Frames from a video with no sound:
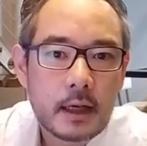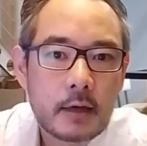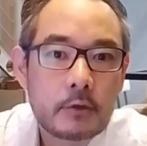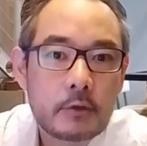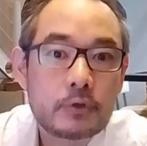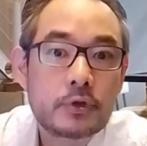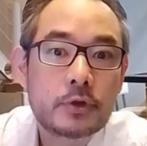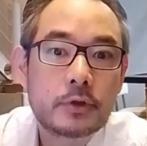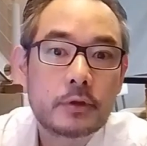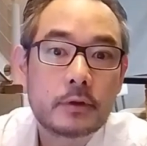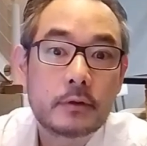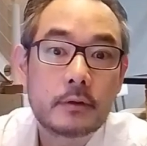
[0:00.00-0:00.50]

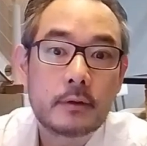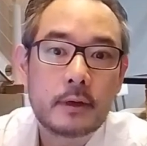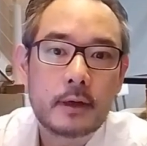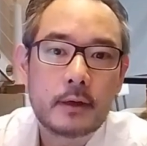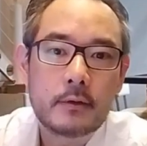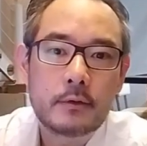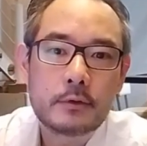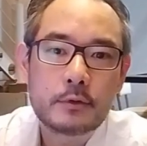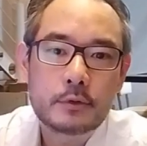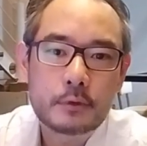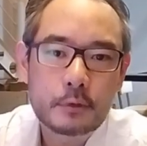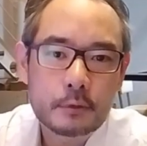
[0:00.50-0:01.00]
I'll show you
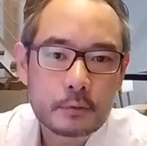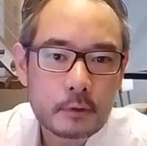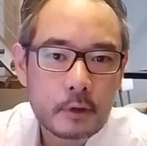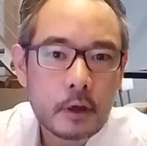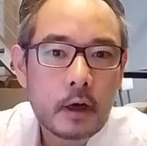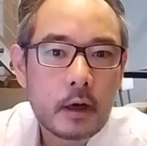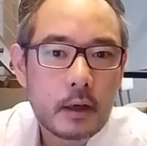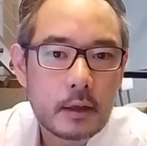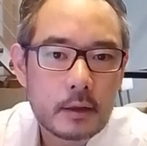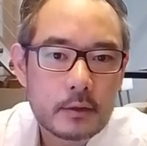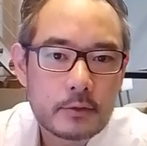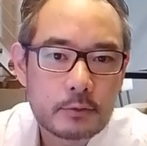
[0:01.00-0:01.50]
how to
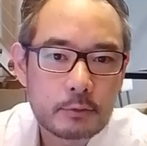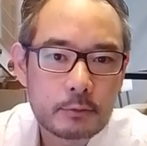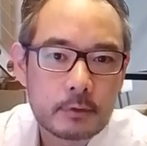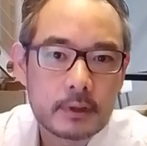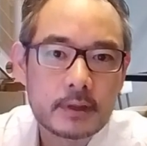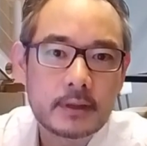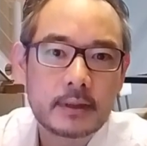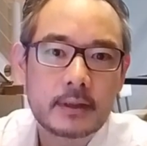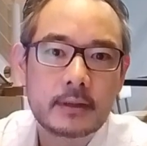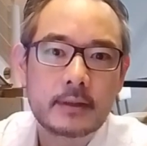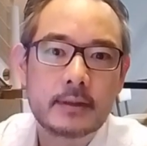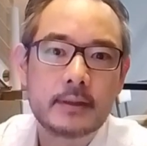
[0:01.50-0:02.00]
cause
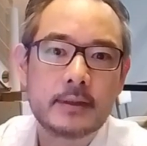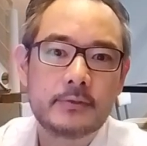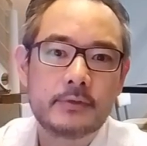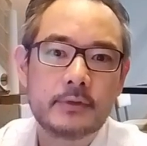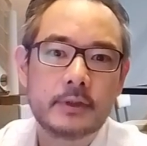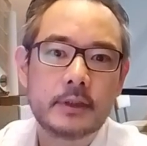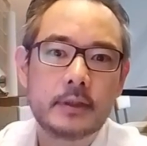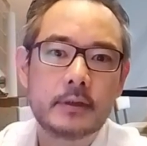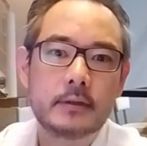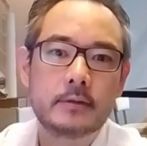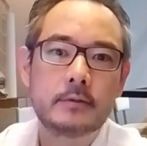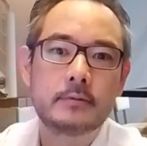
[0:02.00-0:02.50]
one in this
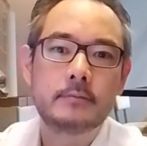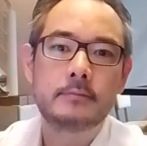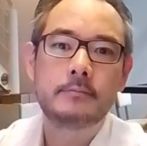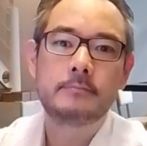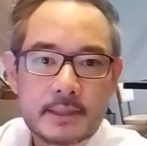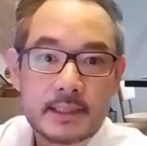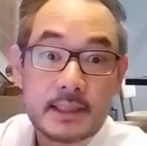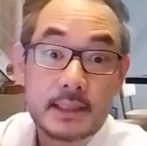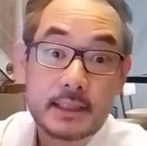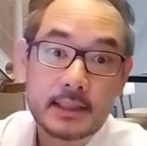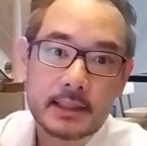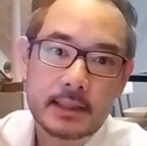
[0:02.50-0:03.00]
video.
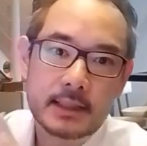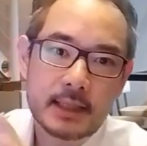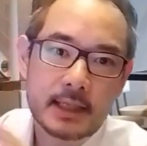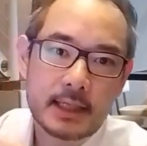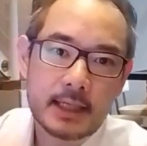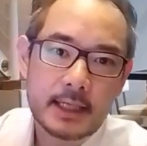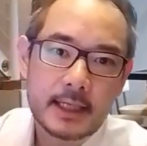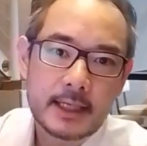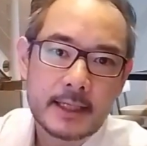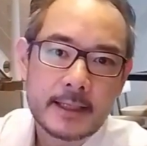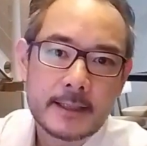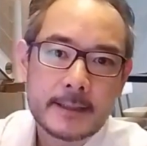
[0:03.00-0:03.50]

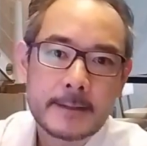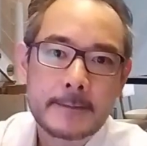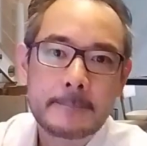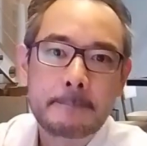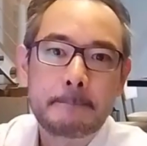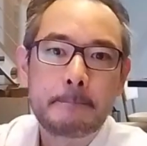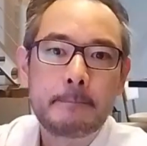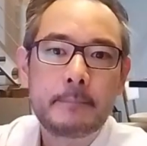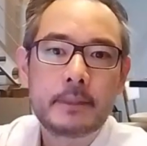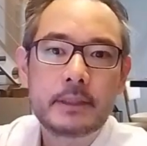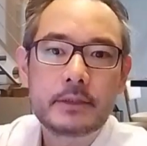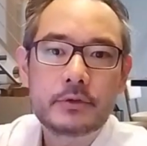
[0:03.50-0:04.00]
Hi,
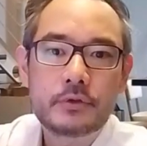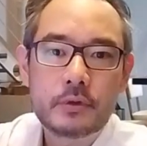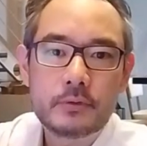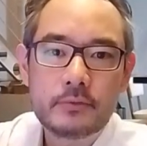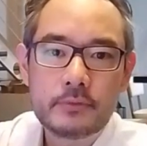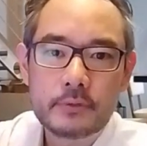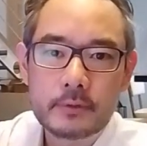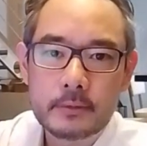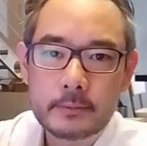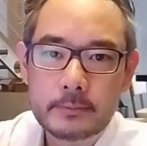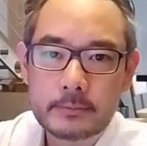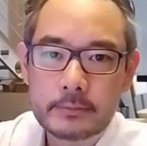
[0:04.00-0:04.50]

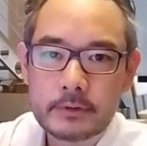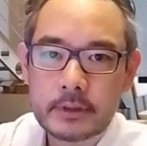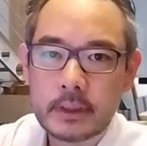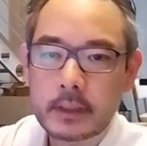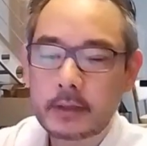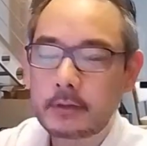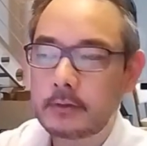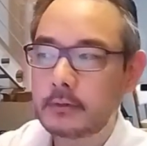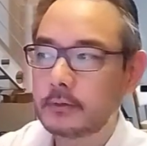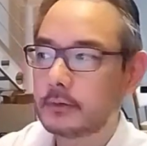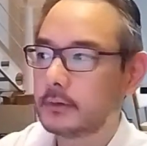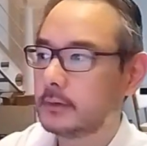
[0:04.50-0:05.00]
Marcio from
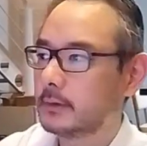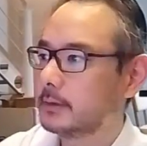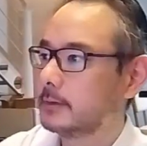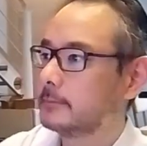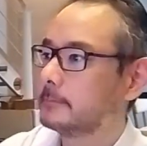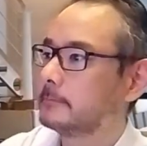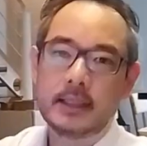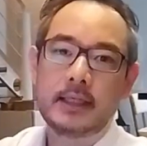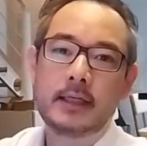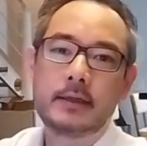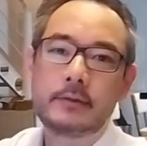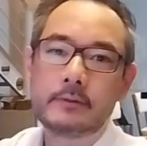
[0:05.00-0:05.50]

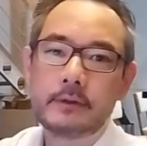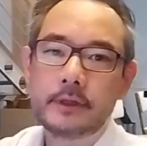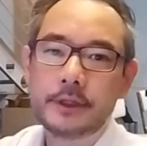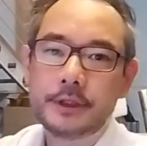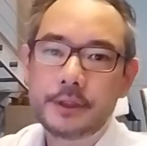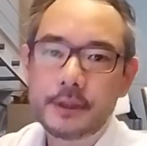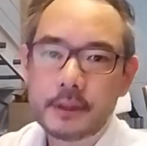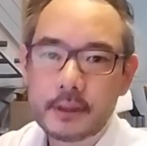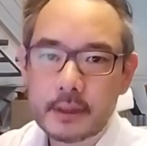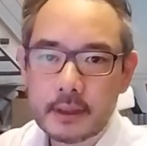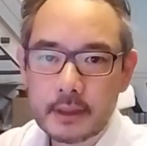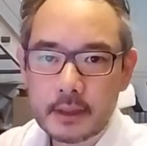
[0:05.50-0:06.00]
Objectus. I have
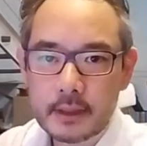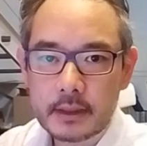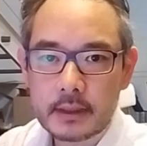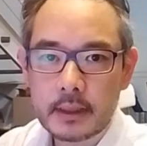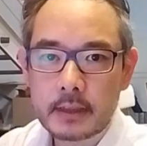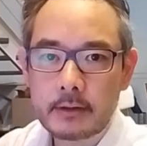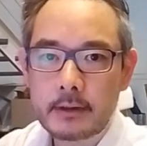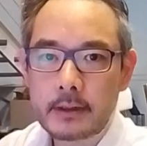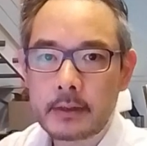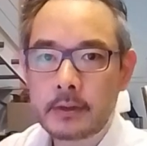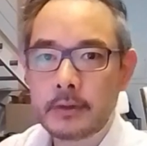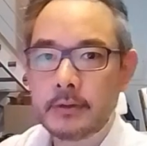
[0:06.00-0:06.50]
here a
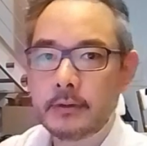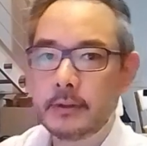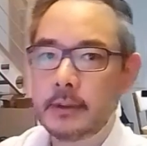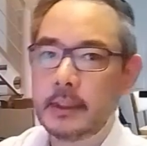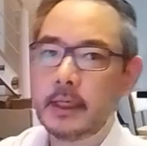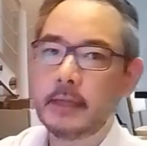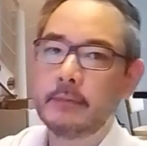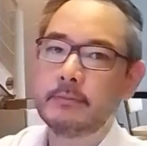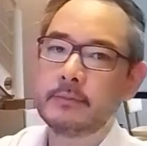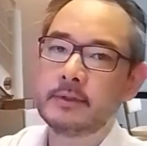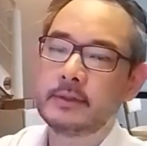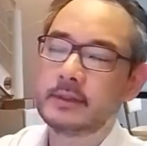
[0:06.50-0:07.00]
directory
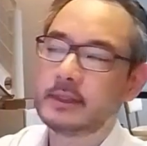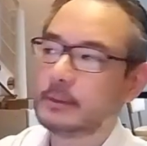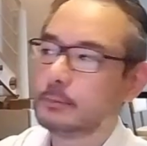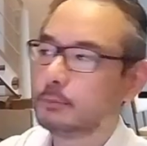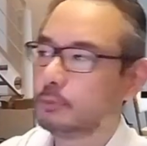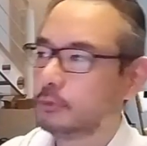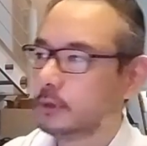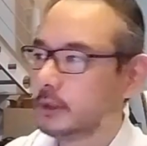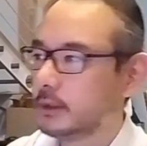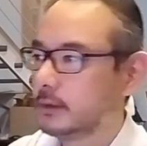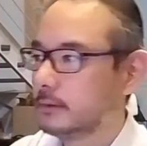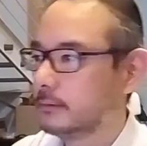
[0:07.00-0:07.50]
named
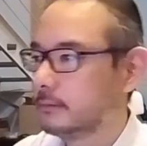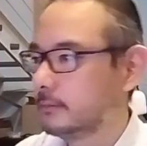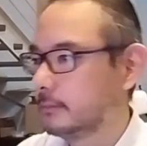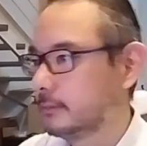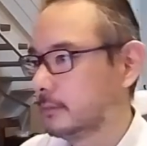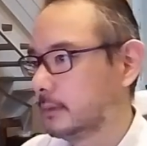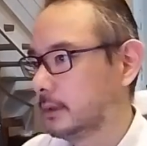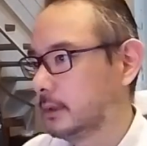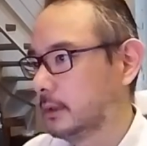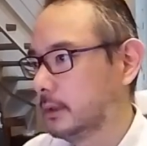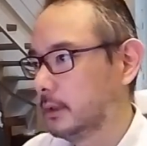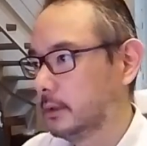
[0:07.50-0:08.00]
step1,
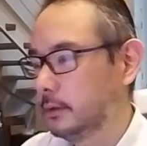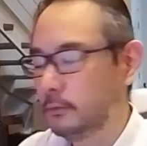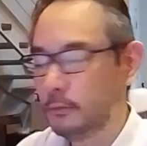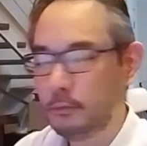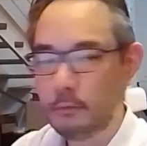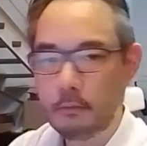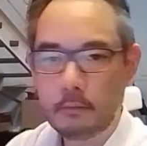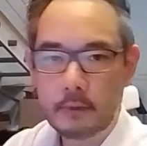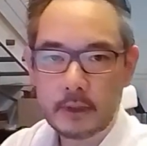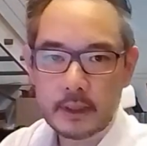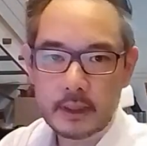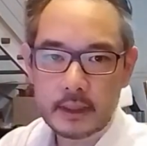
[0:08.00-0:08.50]

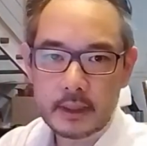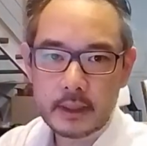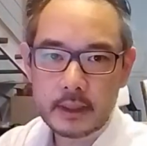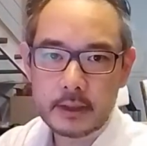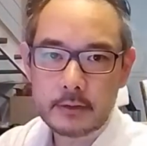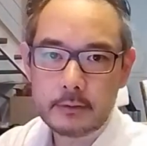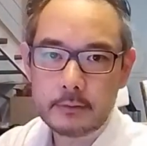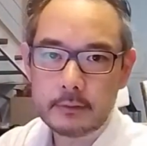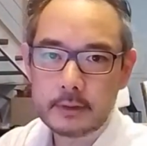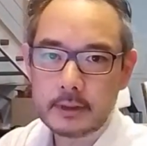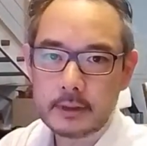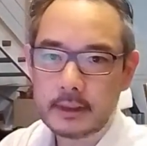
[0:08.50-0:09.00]

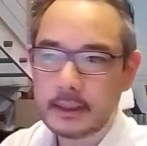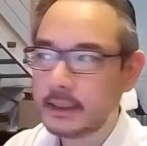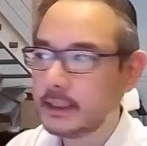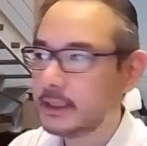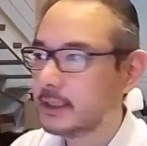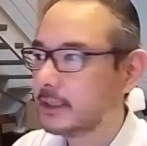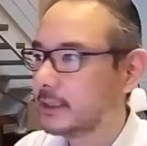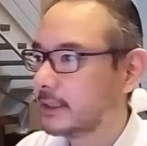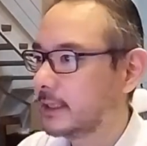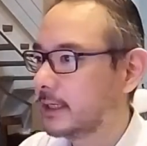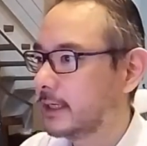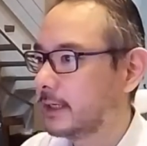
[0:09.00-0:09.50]
where
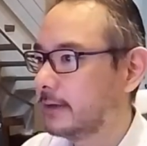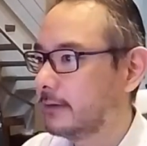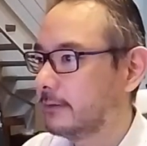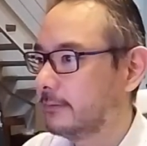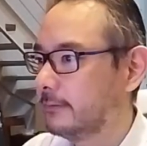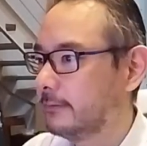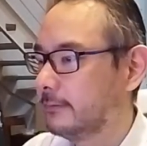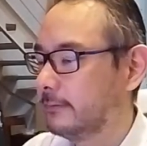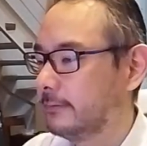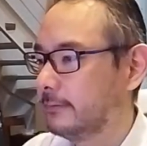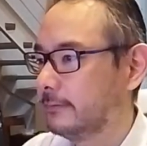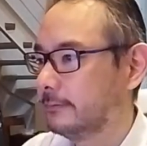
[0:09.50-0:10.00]
I
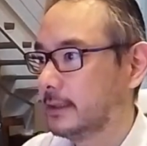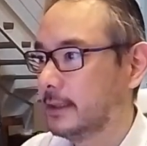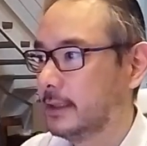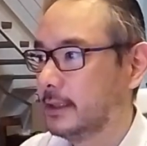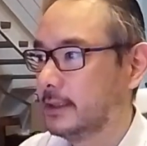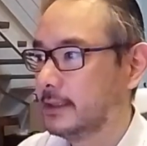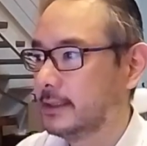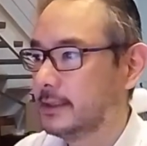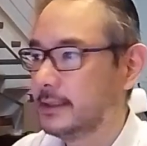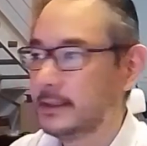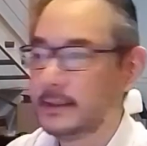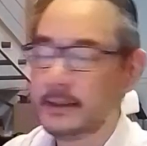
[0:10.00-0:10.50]
have
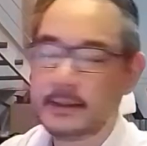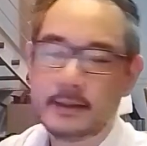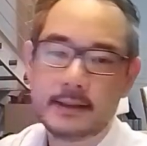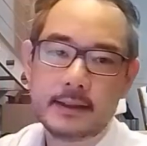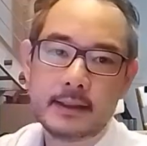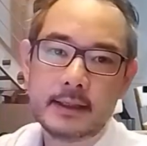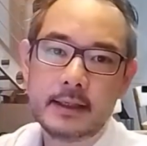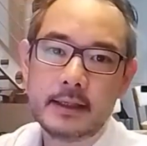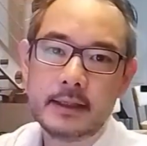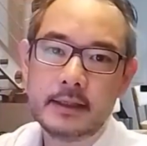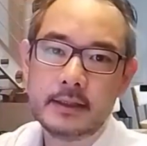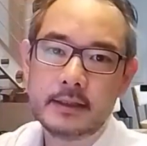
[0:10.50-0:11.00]

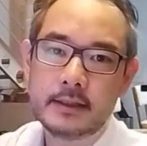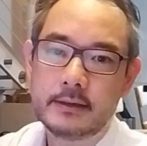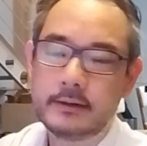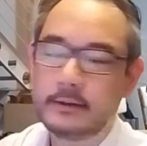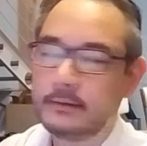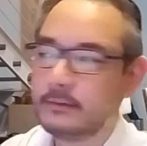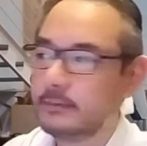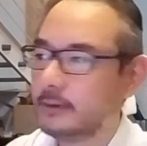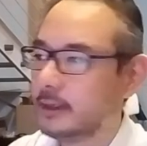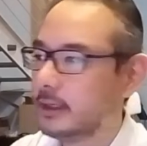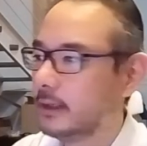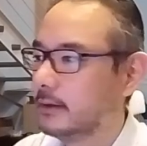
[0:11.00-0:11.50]
this
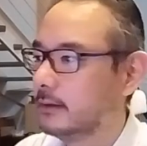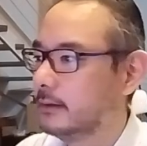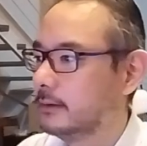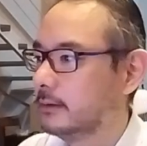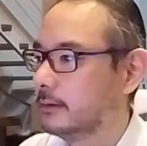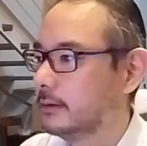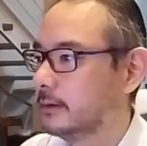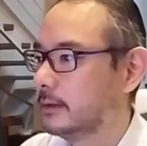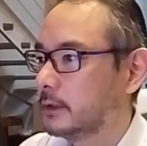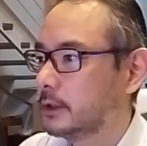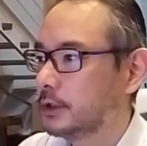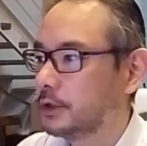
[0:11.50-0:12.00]
Java file,
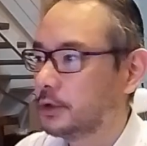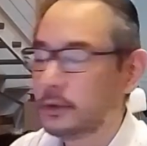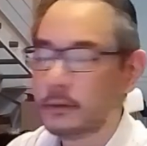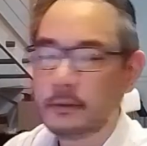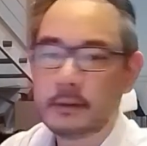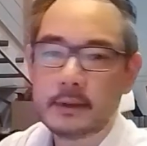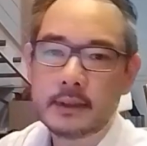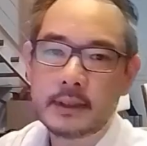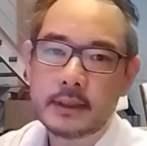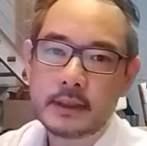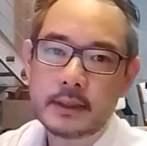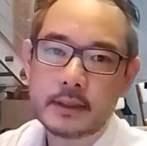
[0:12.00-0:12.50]
which
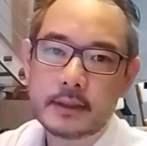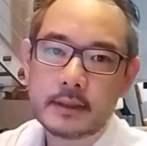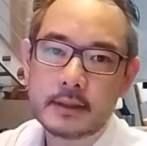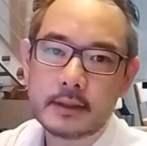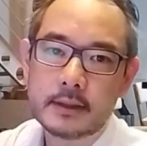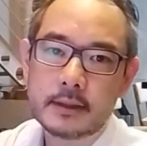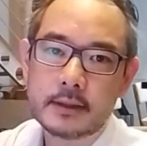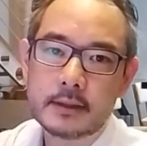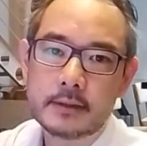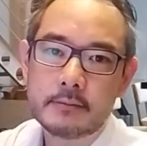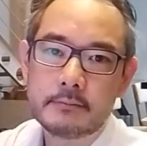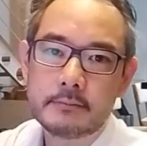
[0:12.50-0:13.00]
contains
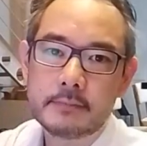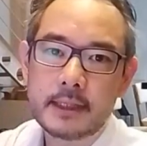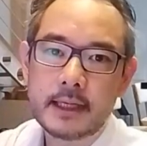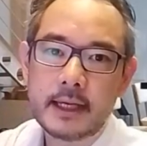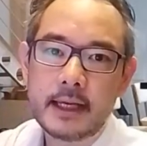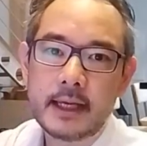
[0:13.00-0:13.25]
an